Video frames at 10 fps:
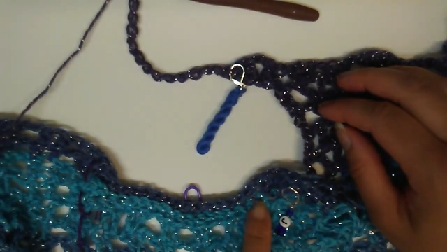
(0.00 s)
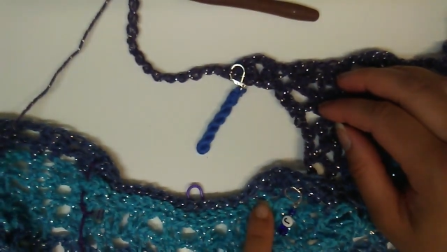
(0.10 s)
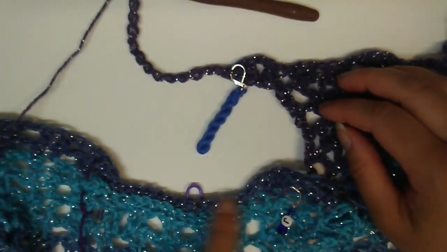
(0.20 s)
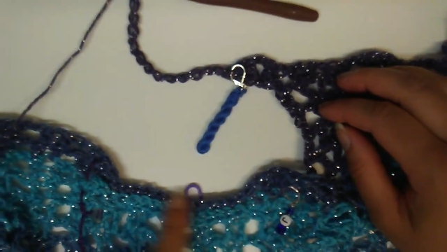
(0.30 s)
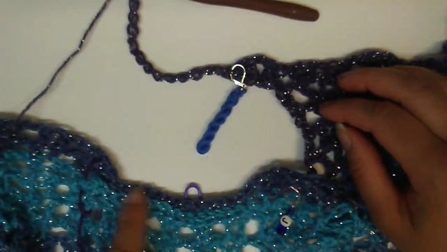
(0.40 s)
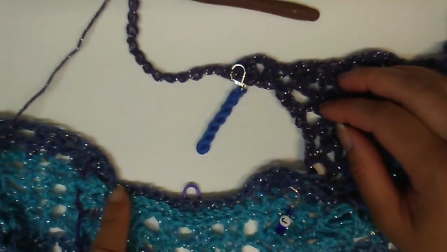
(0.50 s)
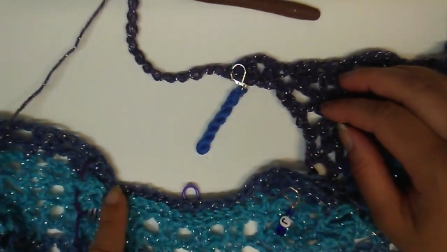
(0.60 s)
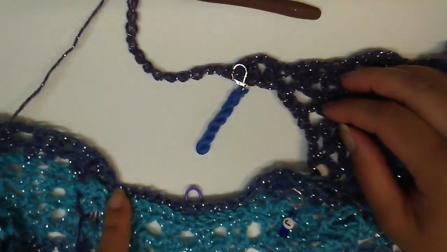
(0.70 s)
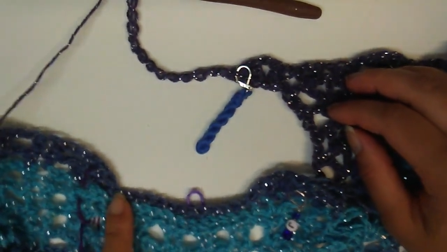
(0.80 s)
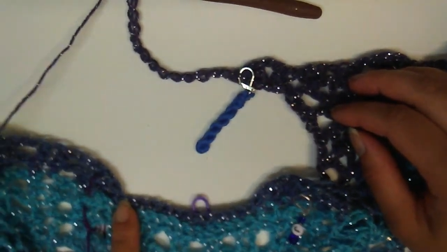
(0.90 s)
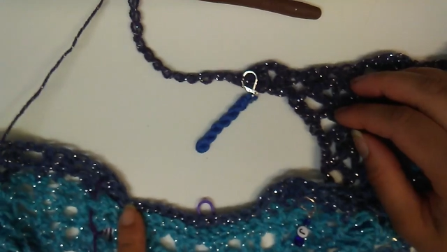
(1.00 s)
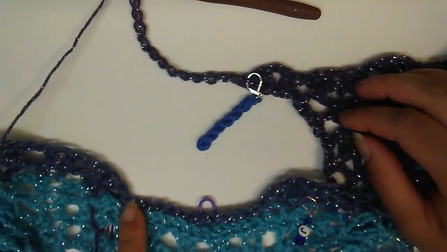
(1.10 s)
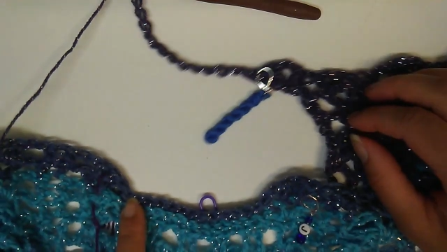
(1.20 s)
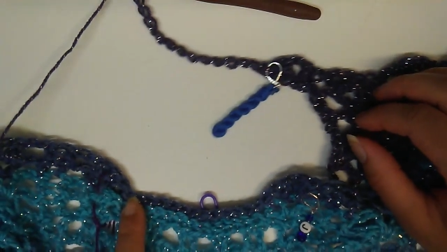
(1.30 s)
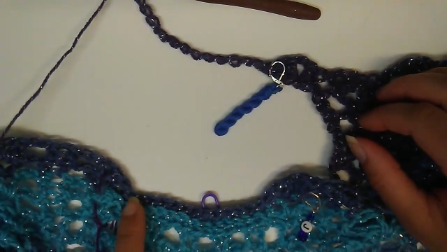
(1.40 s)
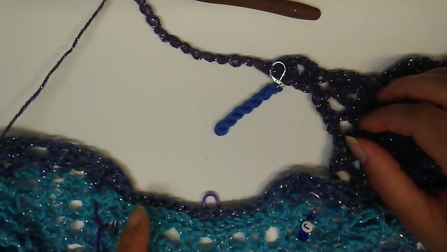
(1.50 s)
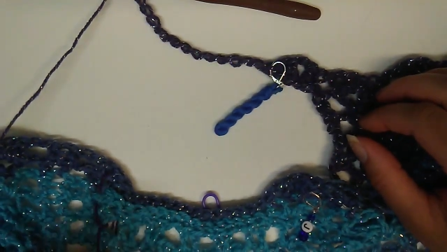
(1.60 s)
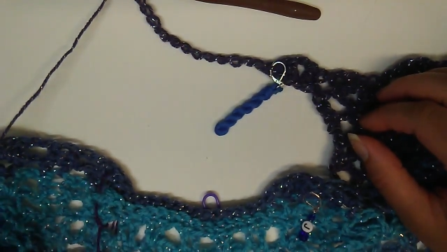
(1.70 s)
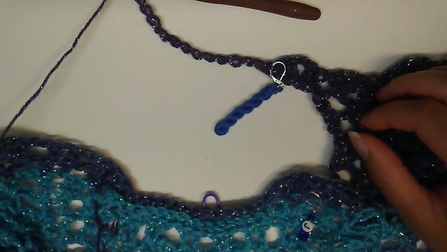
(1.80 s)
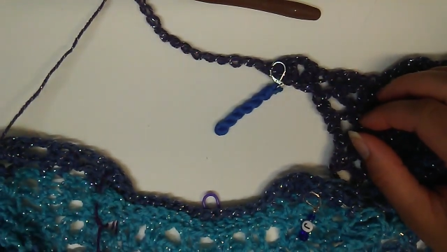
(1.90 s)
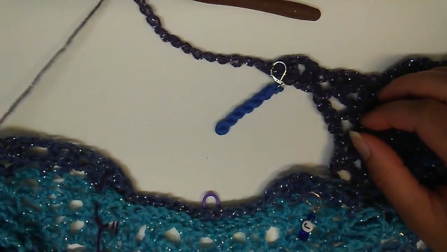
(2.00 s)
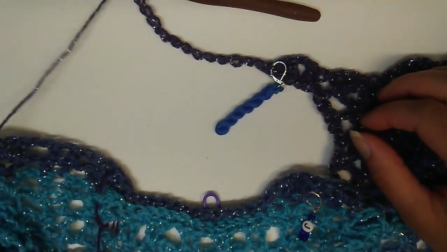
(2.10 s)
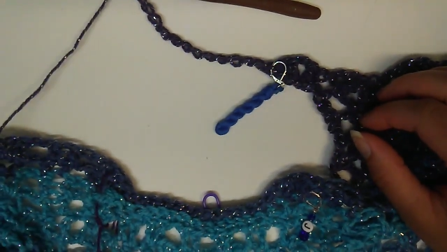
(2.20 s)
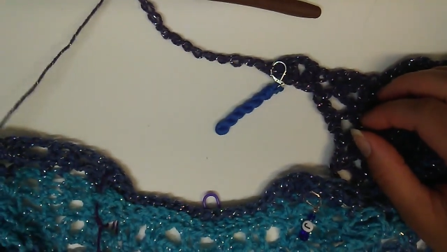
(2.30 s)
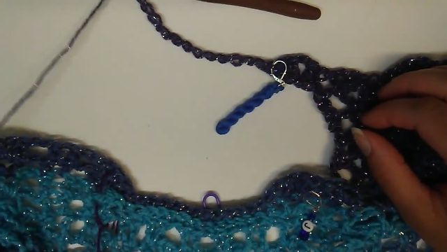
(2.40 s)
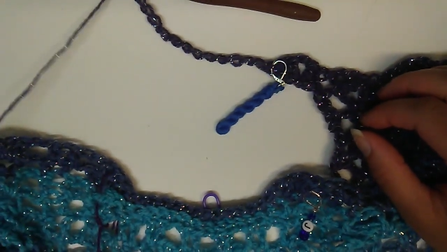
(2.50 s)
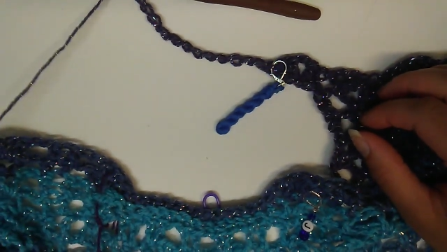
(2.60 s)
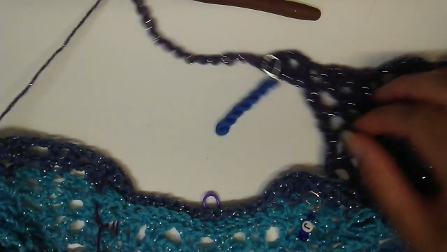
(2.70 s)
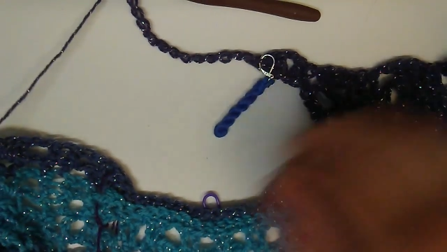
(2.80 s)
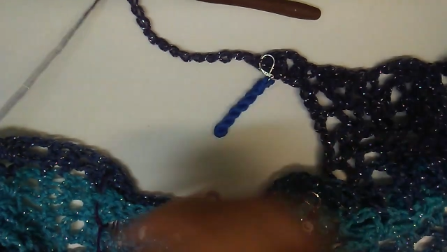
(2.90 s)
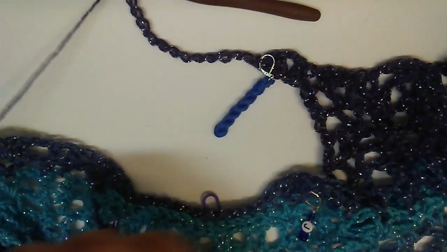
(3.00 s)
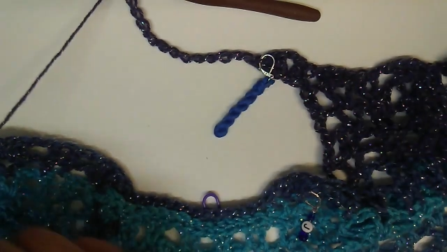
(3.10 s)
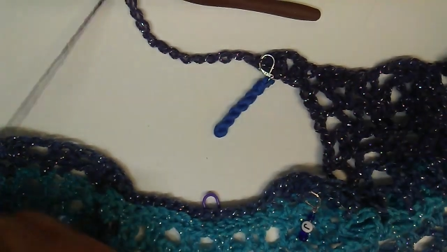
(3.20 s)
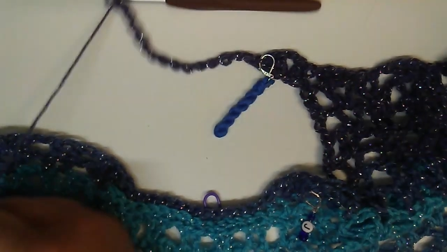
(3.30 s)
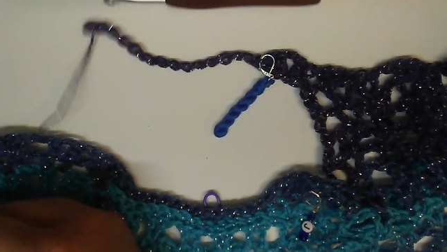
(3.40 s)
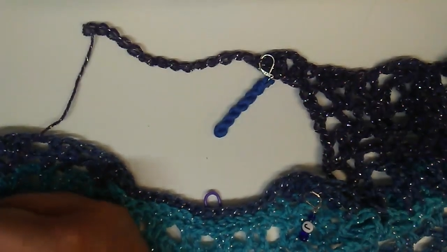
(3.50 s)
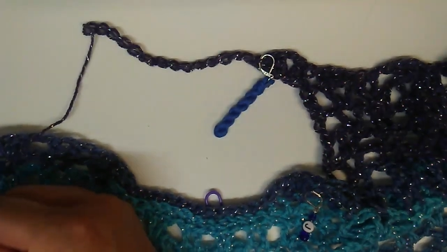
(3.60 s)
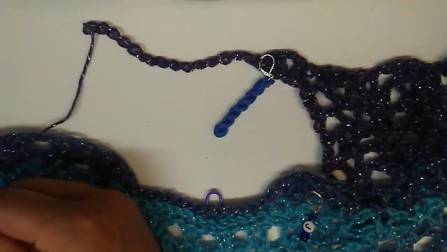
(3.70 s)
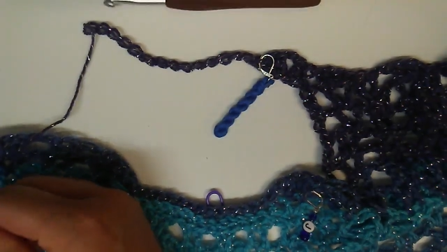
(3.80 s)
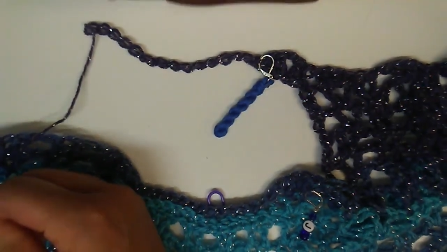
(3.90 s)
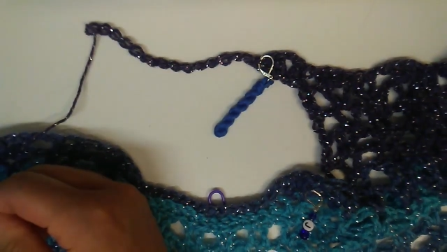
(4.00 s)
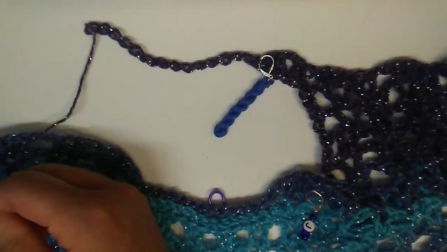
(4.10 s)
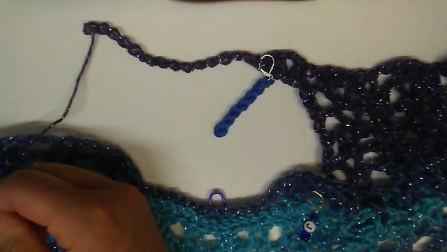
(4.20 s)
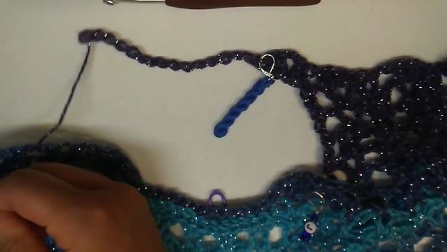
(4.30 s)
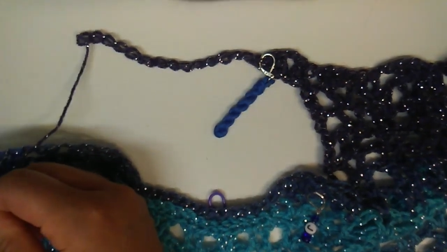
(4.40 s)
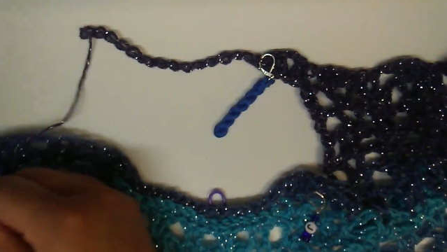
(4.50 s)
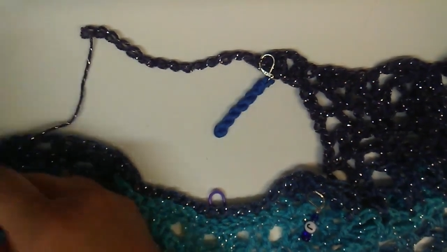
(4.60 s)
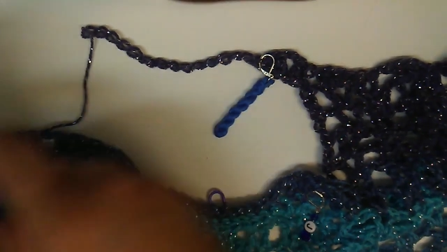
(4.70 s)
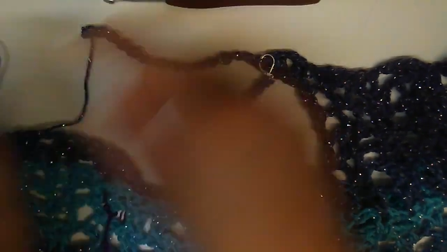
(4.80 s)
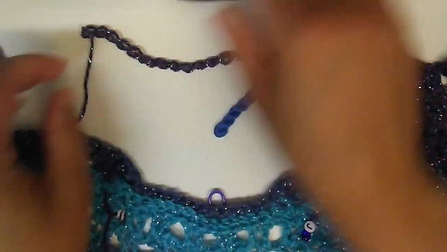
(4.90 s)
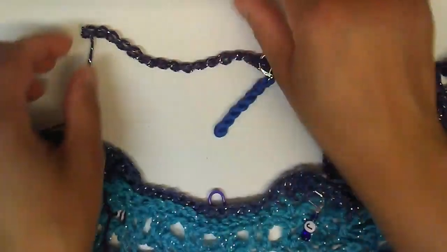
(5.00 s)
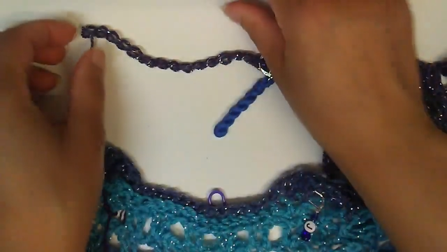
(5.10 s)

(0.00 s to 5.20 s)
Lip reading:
No face is visible, so there are no lips to read.